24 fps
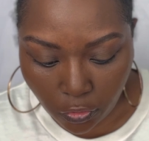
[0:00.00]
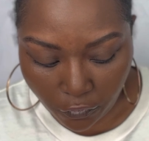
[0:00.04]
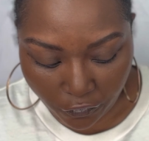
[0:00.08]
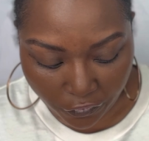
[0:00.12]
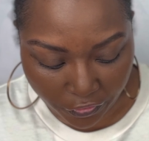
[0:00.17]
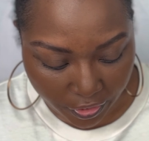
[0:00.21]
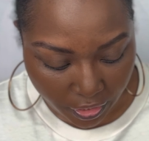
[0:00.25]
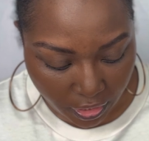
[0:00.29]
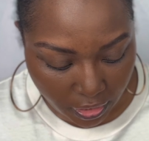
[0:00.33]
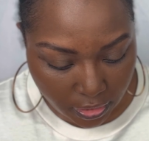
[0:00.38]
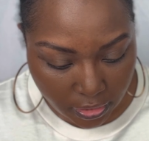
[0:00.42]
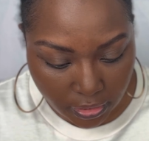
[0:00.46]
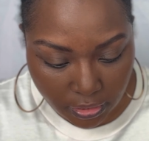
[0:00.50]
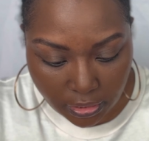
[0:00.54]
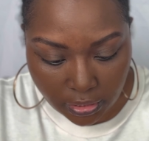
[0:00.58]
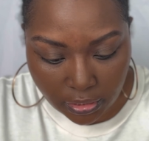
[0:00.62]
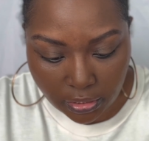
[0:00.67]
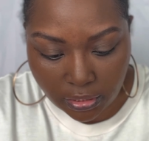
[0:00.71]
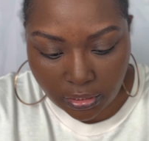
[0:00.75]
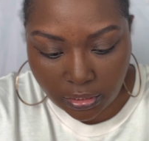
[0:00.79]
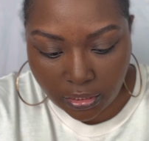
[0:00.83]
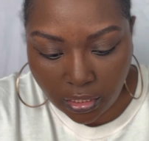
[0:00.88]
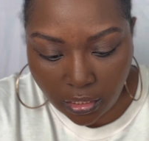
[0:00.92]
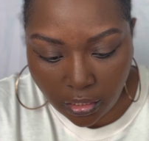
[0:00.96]
for
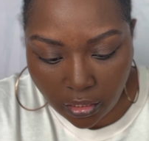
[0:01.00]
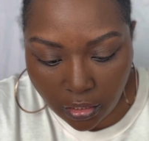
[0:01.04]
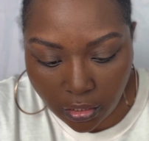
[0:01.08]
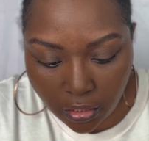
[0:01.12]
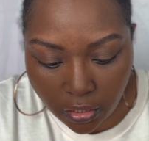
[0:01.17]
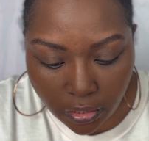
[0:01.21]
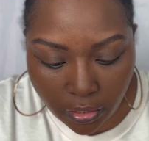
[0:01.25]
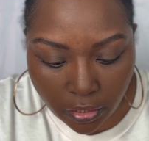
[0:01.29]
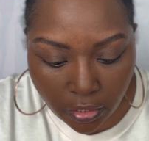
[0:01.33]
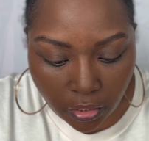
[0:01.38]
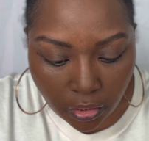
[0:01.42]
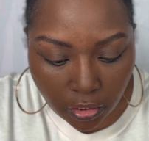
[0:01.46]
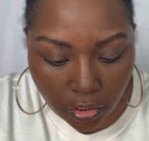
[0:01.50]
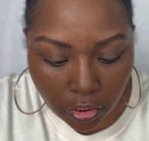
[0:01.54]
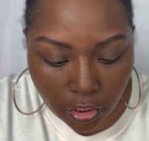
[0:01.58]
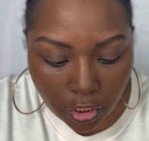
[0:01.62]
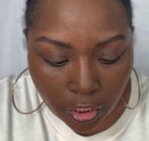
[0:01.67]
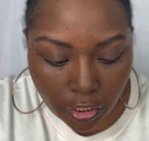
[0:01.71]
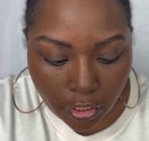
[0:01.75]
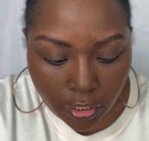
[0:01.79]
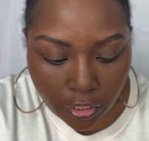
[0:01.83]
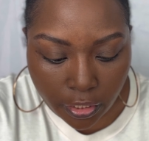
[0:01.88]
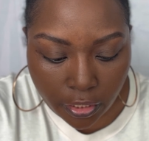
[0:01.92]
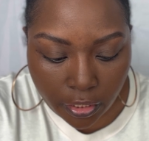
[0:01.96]

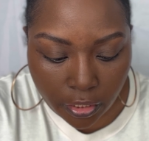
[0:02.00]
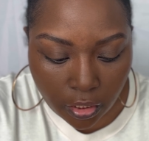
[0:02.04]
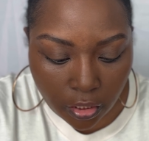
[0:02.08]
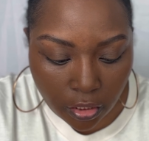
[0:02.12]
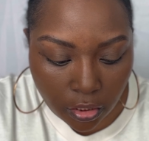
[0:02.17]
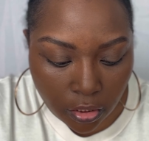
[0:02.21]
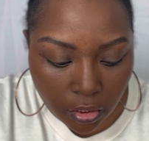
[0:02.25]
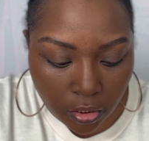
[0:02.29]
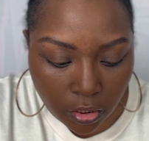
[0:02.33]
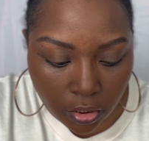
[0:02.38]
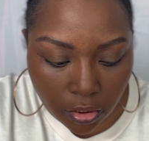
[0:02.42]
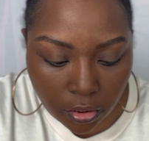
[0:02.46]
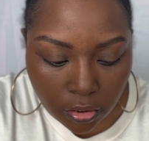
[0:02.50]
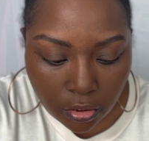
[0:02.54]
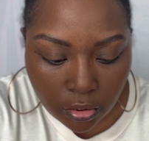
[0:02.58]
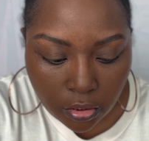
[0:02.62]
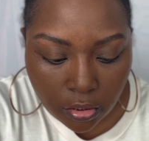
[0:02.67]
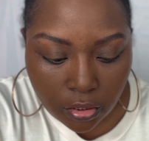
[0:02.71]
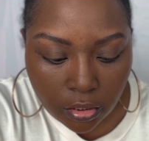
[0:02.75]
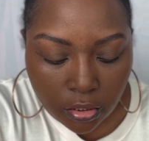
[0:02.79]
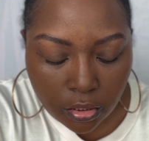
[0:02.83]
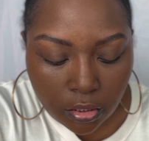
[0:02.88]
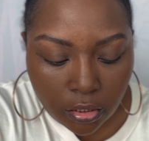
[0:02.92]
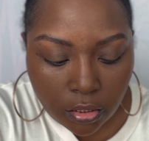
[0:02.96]
concealer,
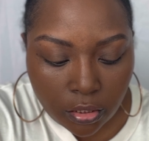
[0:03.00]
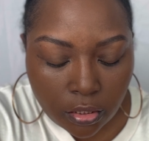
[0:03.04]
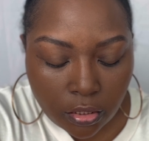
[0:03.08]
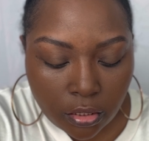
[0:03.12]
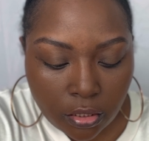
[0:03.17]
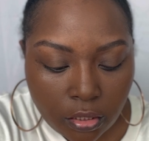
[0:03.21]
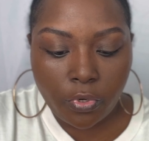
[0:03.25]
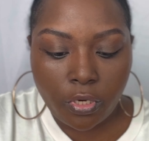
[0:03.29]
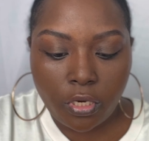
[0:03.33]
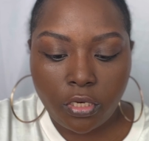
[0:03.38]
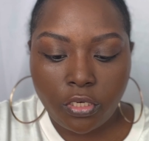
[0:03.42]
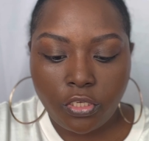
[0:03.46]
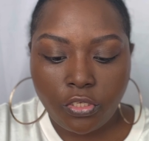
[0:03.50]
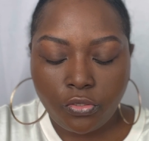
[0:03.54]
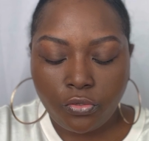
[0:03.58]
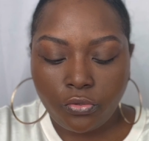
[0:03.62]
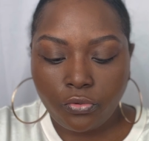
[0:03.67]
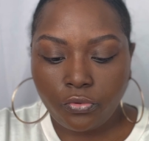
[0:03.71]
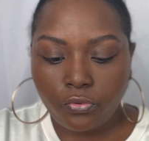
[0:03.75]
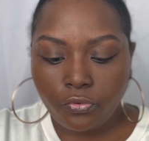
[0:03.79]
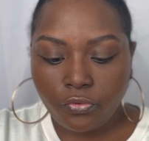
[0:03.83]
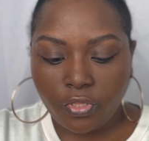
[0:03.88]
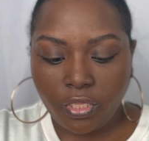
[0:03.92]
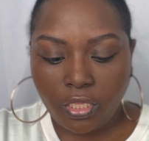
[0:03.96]
I'm gonna
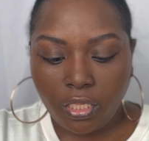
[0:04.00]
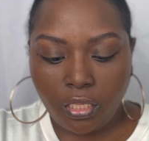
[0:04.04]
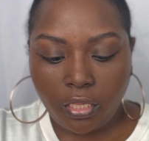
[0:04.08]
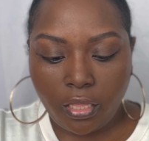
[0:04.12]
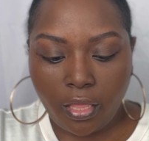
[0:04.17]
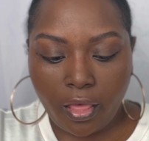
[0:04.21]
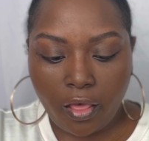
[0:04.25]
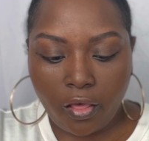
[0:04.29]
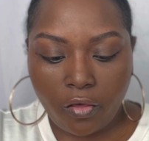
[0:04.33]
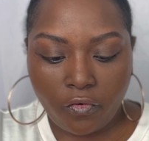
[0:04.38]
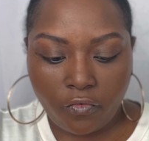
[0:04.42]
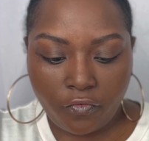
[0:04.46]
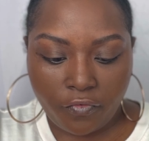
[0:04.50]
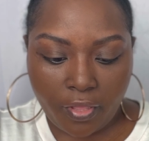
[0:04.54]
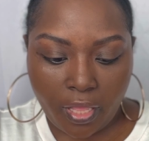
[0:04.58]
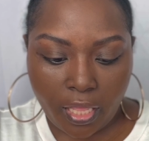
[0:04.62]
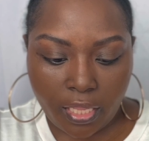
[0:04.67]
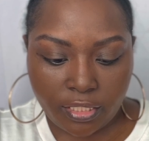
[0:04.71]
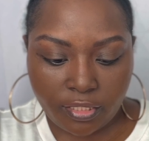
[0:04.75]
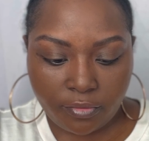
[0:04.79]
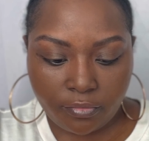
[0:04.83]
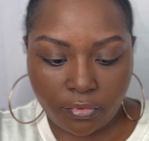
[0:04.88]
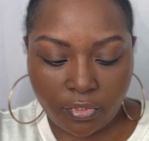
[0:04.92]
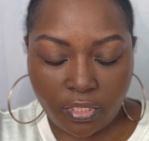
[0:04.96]
do the e.l.f.
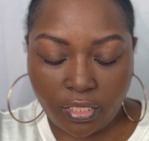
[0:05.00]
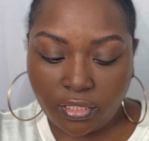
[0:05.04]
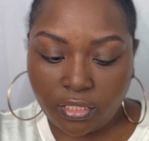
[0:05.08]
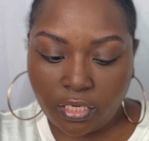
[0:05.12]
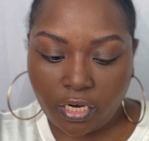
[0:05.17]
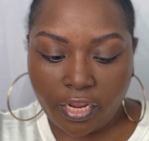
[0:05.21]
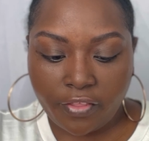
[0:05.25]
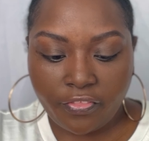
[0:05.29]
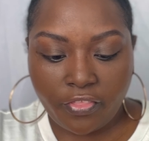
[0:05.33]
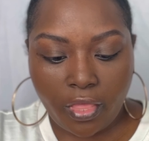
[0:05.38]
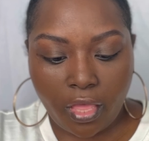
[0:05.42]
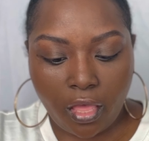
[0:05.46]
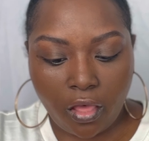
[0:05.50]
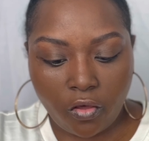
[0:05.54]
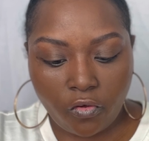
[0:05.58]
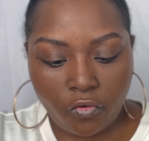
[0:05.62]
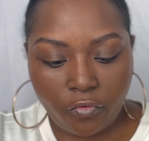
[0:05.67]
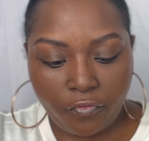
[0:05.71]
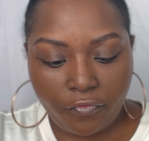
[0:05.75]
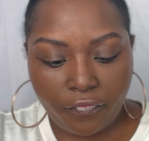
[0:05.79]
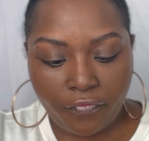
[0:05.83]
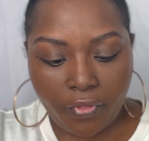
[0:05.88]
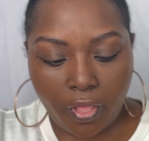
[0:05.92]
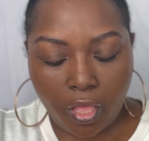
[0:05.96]
the
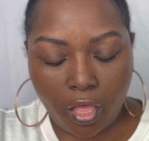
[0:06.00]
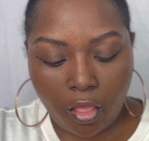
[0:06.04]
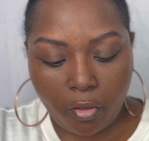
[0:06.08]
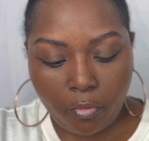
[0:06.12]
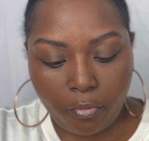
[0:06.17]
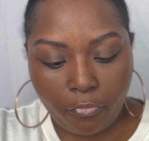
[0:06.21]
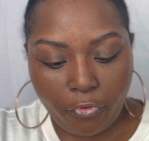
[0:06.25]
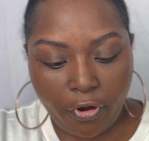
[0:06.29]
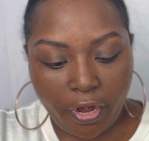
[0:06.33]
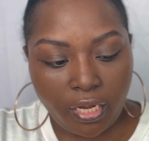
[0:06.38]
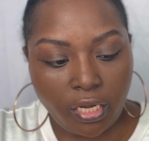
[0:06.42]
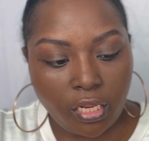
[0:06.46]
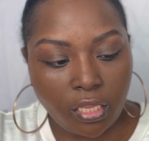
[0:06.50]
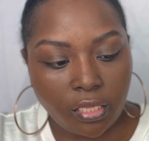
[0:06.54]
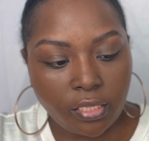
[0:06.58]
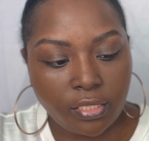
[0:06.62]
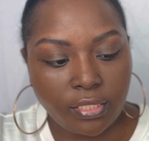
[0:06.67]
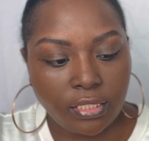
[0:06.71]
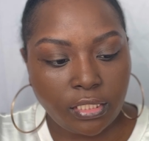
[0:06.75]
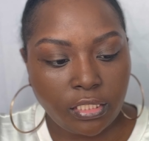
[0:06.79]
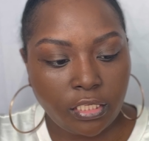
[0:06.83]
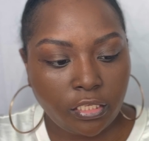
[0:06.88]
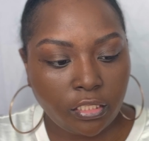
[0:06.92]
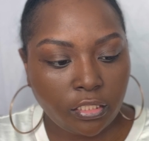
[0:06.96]
e.l.f. Brightening
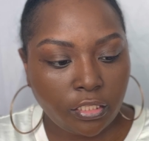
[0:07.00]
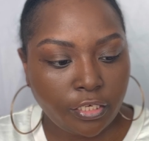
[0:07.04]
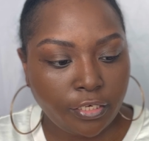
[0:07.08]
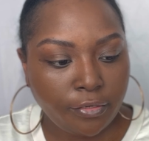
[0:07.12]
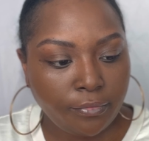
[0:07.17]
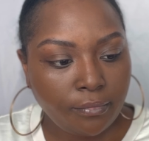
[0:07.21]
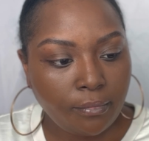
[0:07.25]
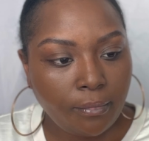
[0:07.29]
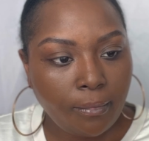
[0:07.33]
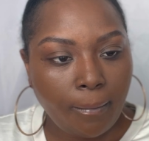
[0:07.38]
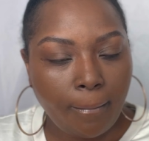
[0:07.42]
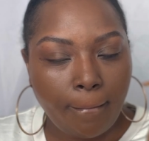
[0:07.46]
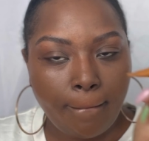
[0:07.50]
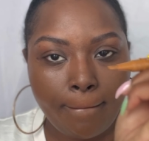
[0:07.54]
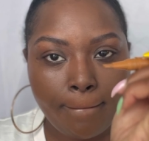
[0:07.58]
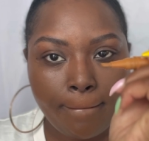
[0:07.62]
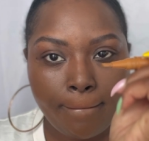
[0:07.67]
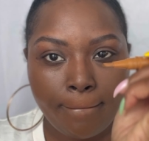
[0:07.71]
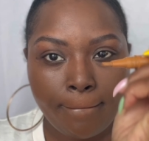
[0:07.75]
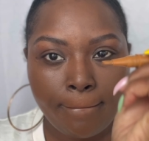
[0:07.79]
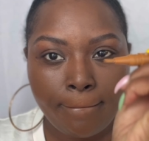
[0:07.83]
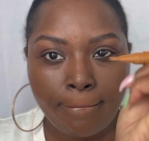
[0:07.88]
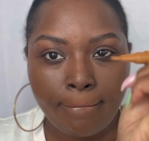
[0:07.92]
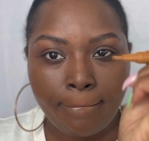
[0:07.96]
Concealer.
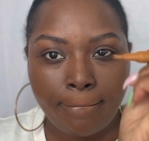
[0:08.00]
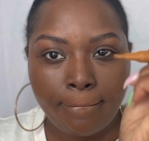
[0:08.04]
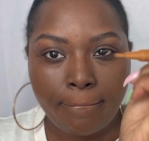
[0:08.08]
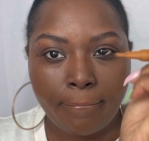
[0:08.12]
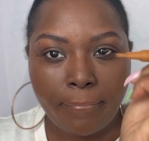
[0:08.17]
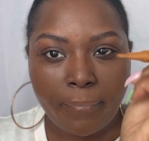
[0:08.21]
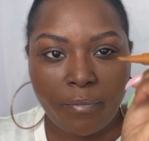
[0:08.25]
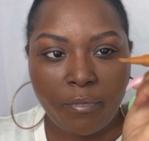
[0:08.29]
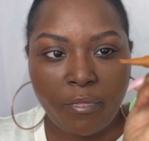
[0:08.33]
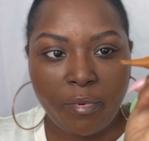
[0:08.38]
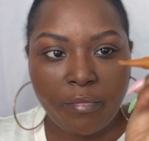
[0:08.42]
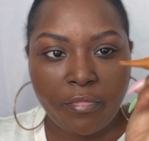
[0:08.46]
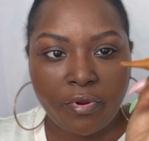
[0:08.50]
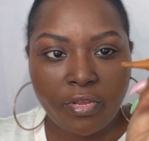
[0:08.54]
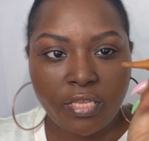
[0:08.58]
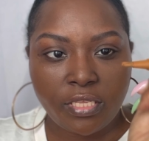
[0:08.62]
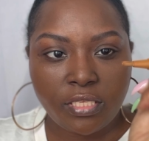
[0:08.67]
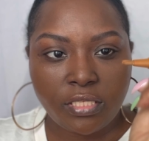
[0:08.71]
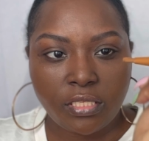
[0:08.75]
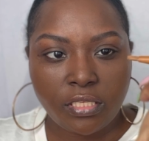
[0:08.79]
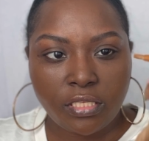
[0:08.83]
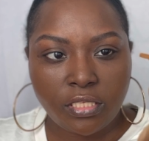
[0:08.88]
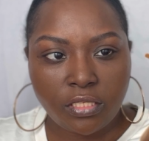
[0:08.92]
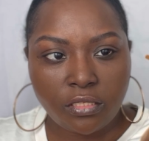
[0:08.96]
It's
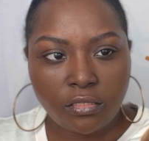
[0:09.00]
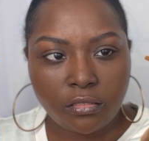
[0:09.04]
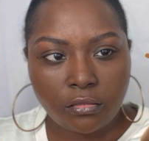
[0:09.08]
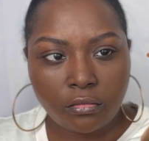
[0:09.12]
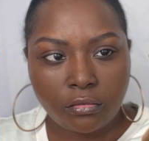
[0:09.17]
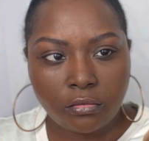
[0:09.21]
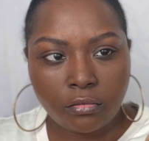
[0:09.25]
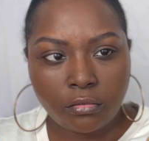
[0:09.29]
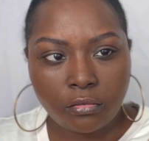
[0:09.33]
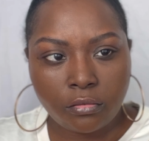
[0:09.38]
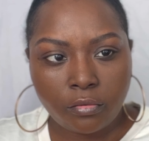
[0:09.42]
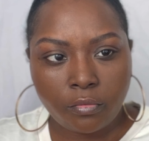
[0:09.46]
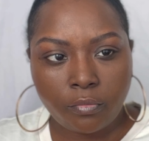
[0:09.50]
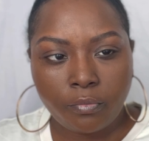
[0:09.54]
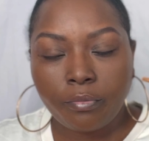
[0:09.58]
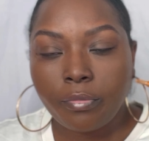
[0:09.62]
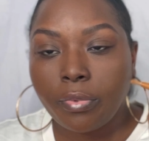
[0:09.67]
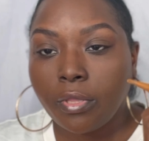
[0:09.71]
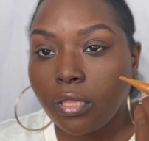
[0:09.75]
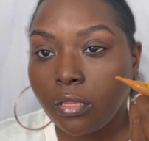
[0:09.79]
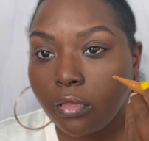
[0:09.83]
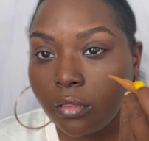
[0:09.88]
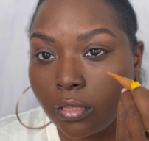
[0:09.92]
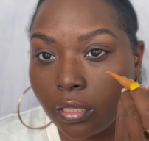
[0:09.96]
this
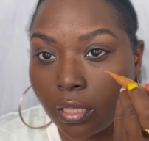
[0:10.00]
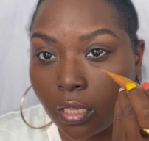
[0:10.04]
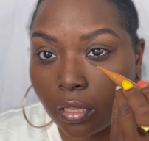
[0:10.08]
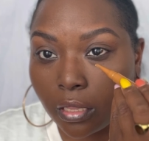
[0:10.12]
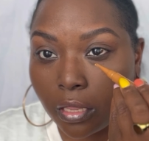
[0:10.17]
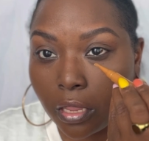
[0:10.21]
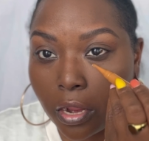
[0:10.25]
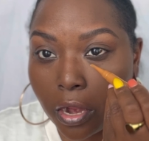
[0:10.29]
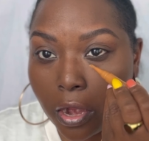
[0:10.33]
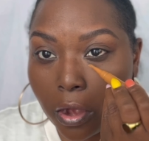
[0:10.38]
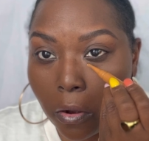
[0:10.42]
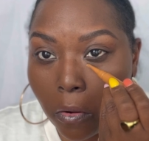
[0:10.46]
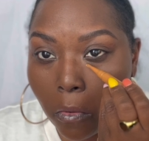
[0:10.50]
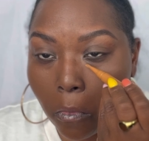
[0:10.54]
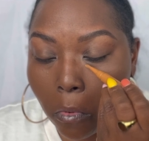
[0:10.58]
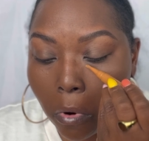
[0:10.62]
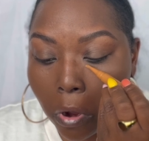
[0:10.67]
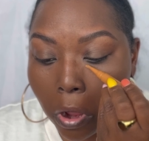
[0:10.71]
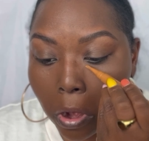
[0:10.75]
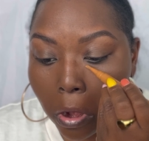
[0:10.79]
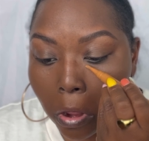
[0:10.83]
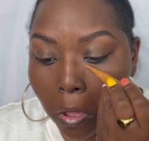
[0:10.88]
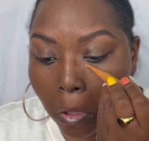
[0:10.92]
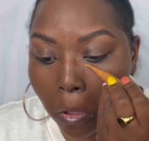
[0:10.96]
thing here. I'm
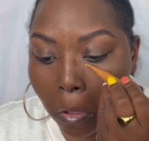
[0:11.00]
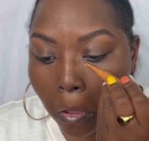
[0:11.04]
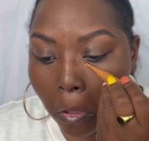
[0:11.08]
gonna